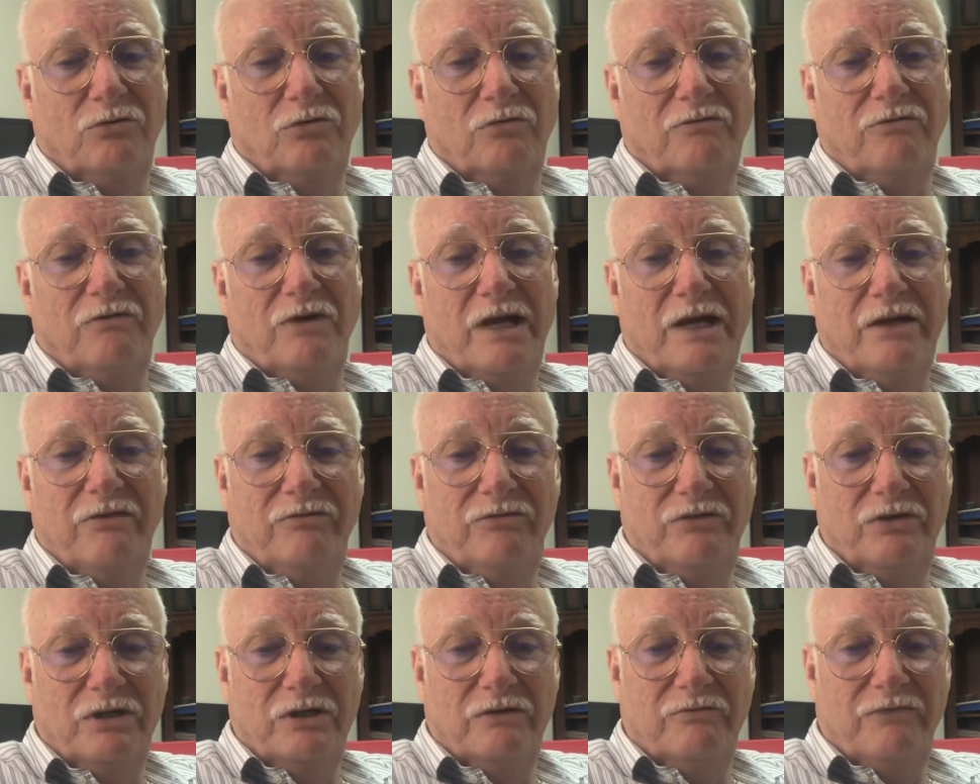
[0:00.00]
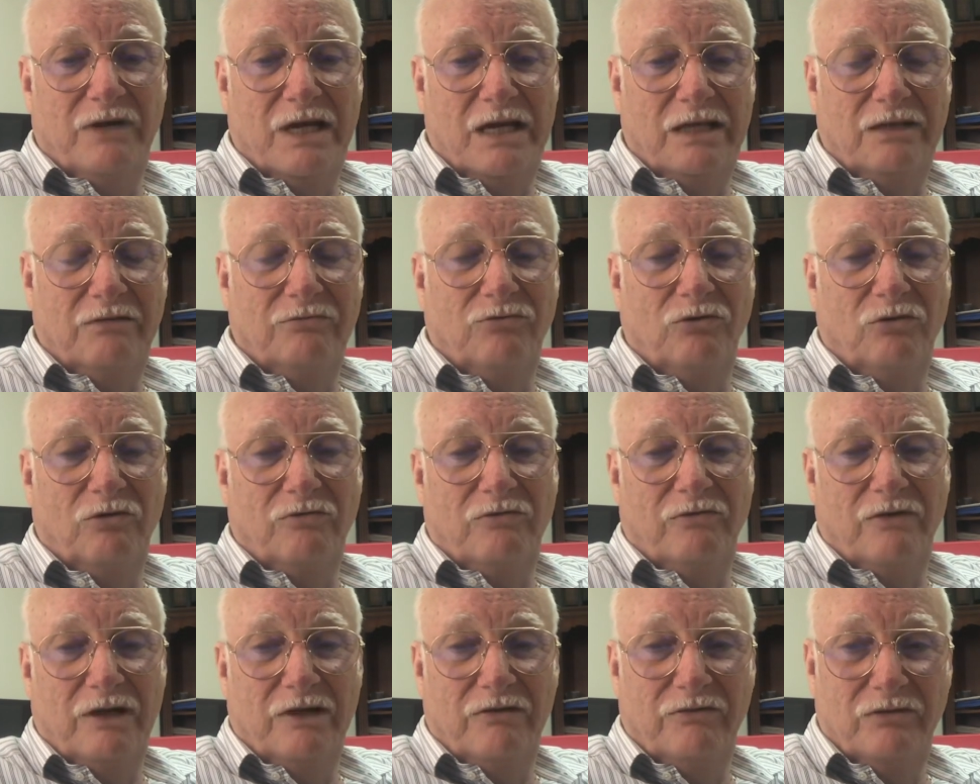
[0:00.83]
for 5 years, valid for
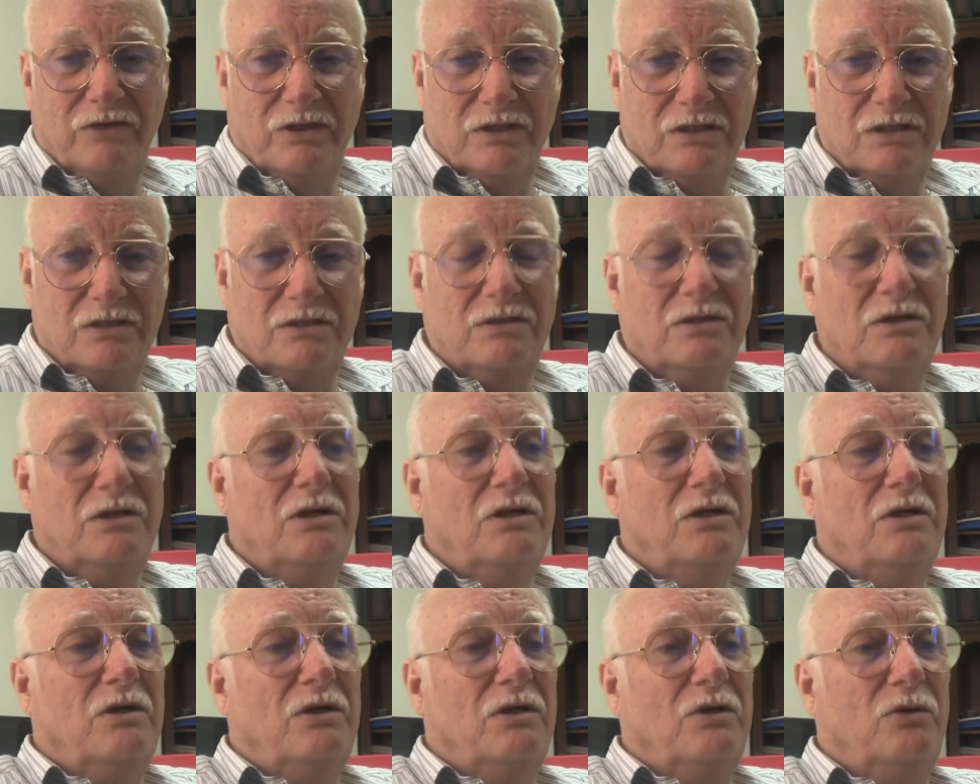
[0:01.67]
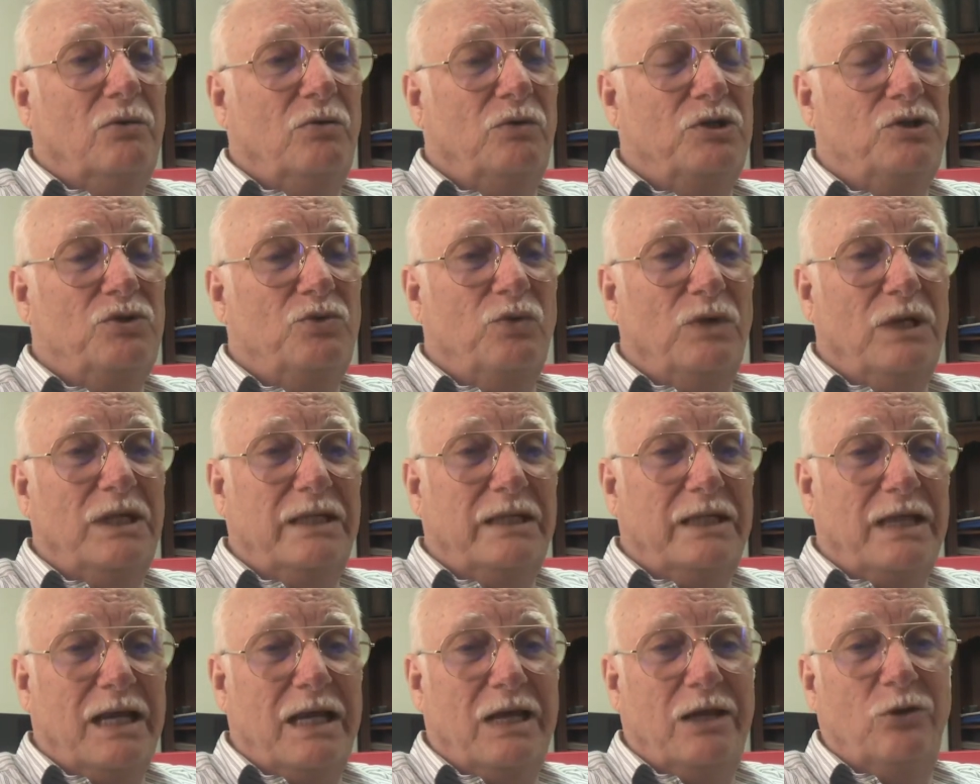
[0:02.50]
5 years, which will
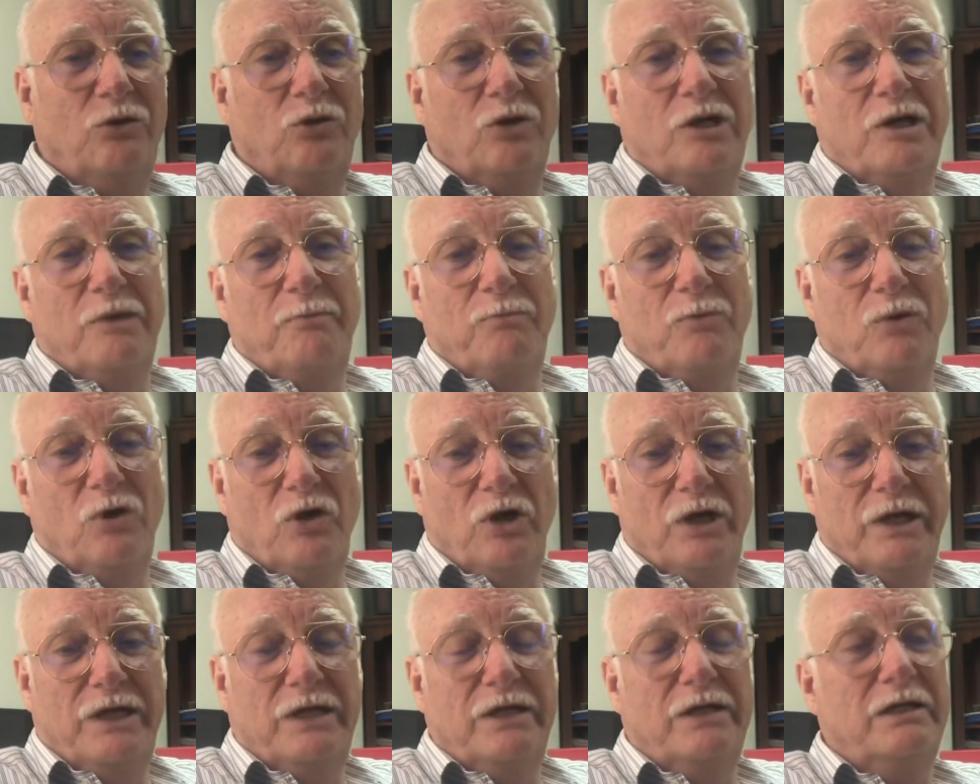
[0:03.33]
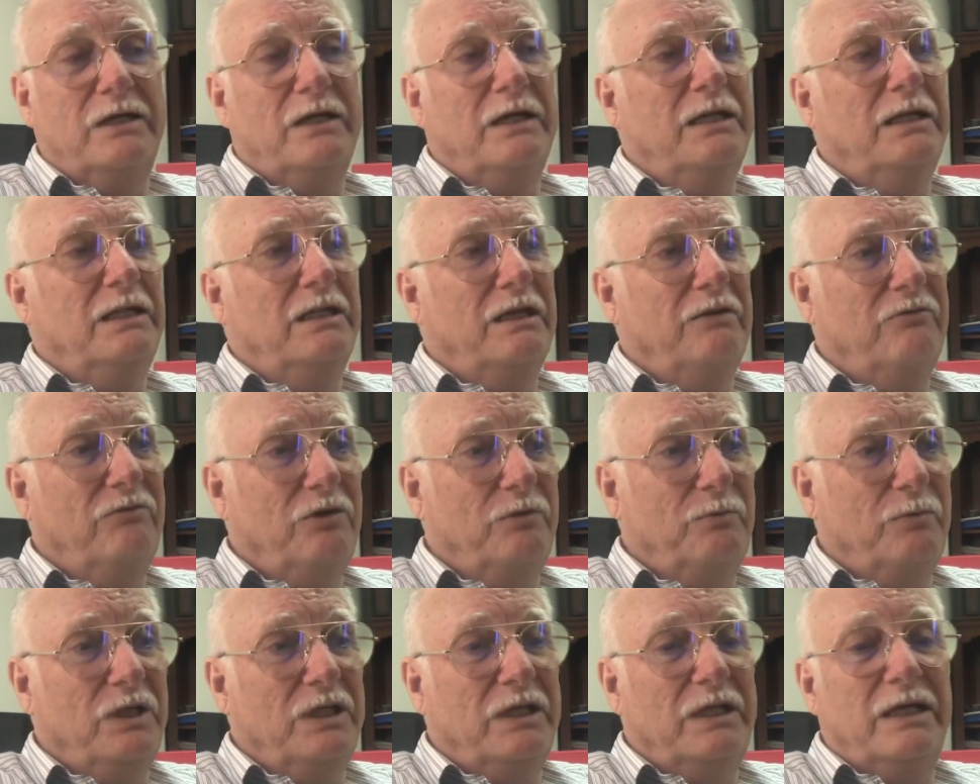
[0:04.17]
tell your employer and
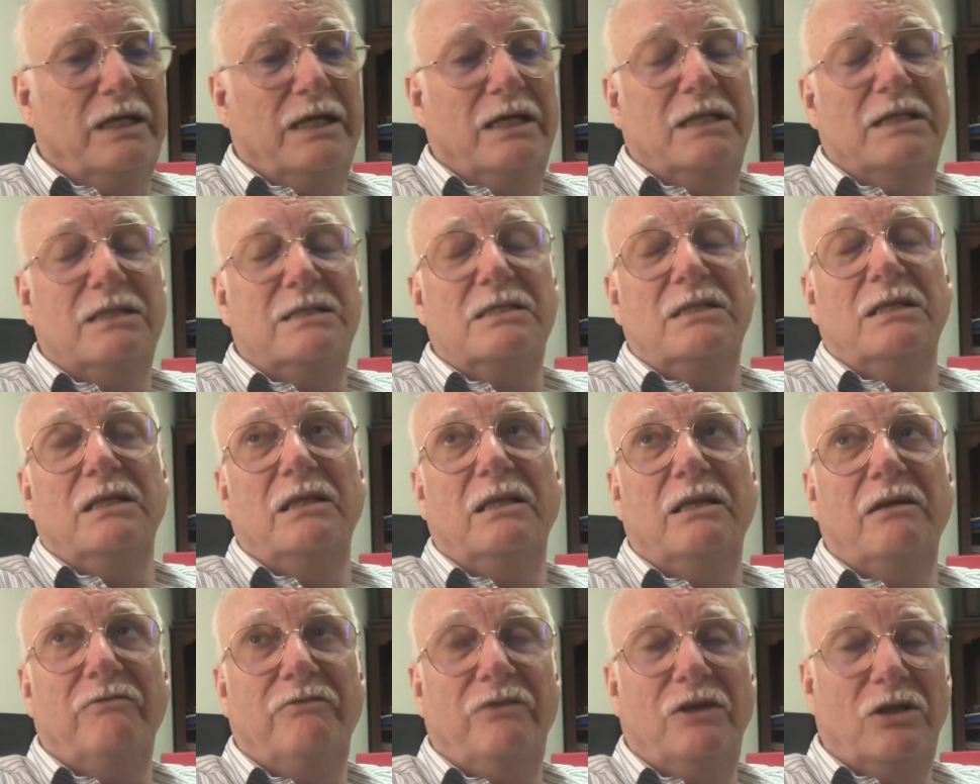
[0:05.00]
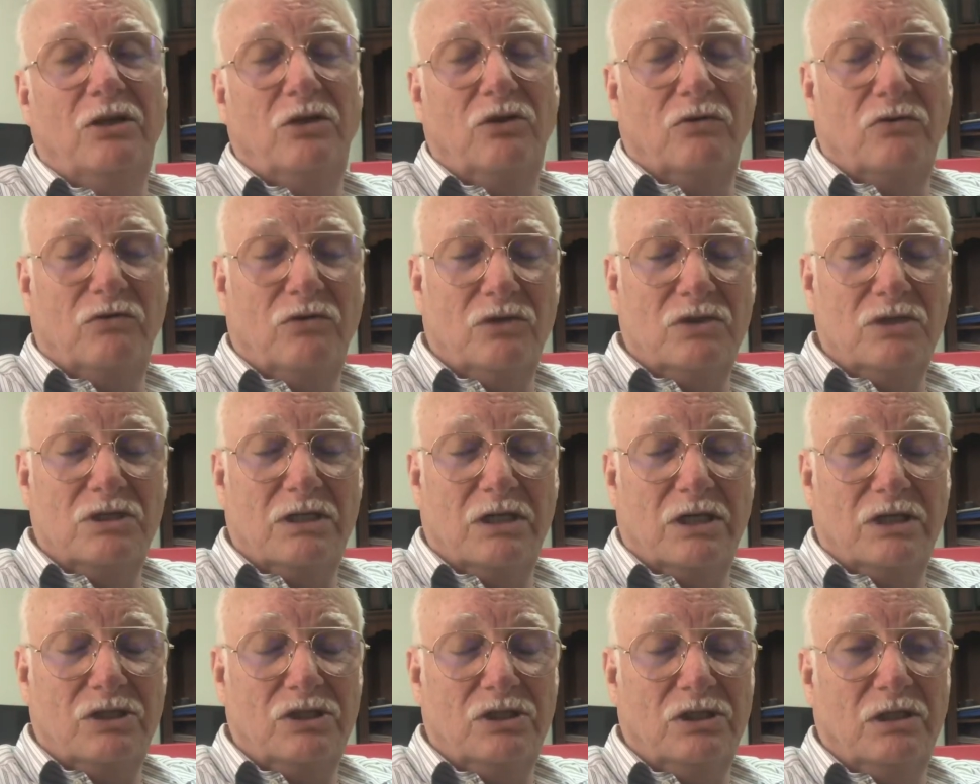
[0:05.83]
everybody else in the field of
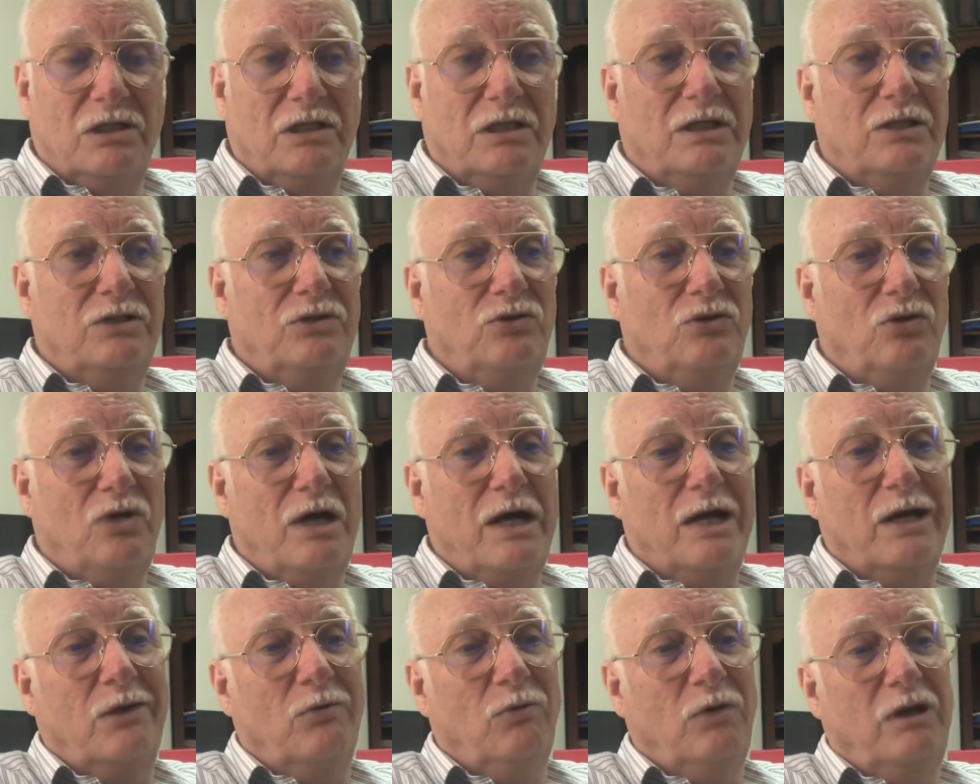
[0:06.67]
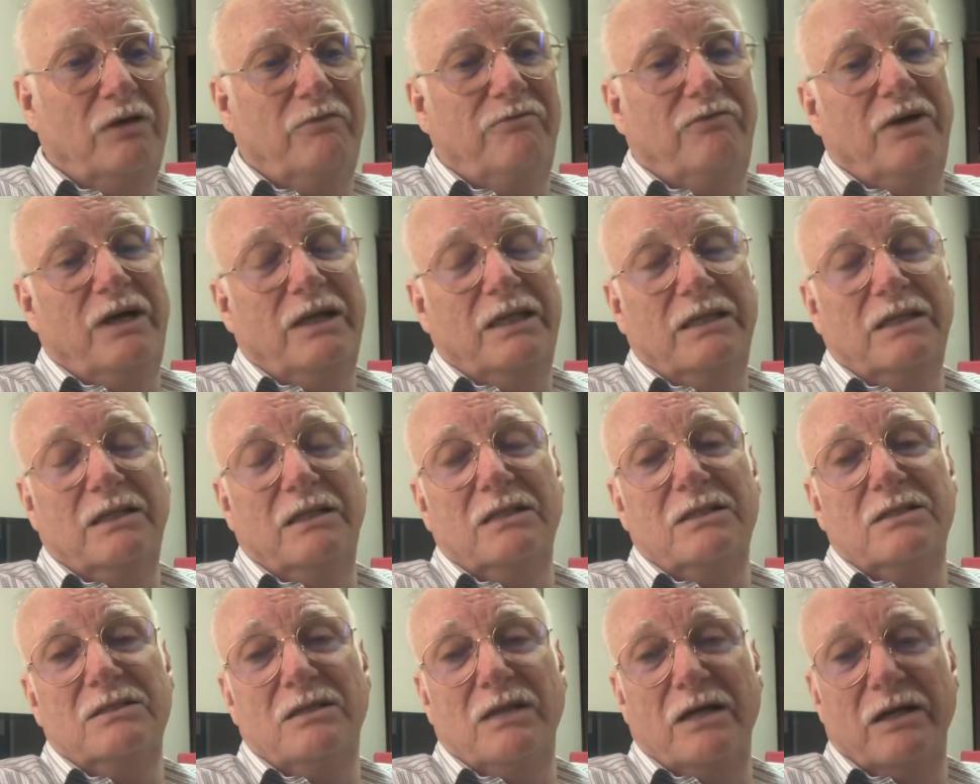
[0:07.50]
construction that you are qualified in
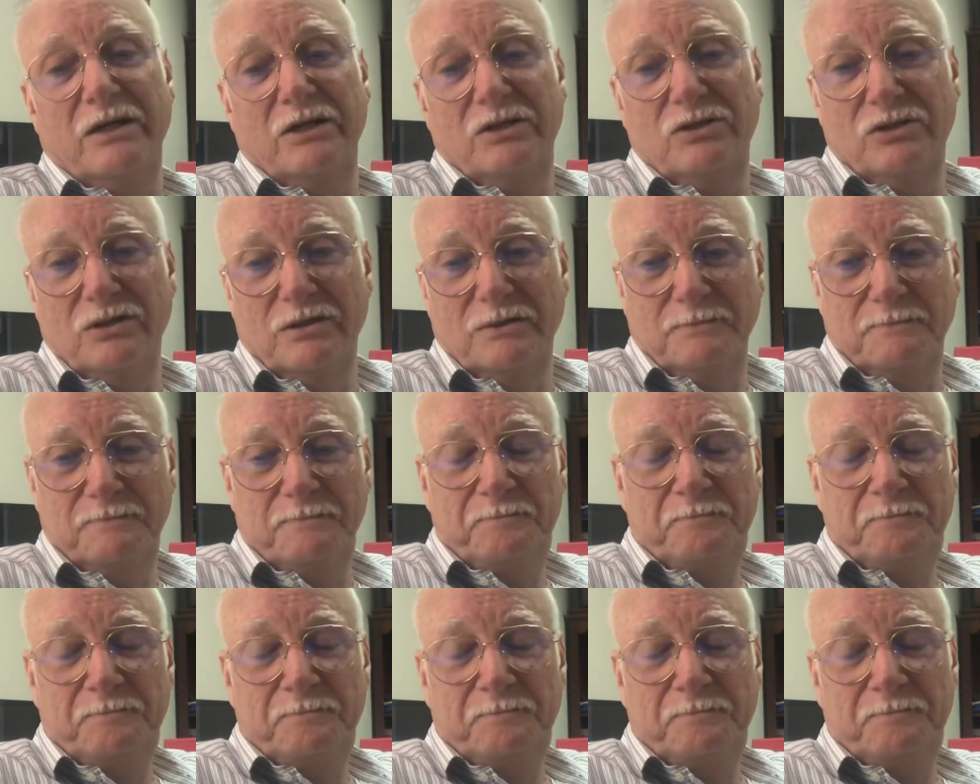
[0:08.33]
this direction.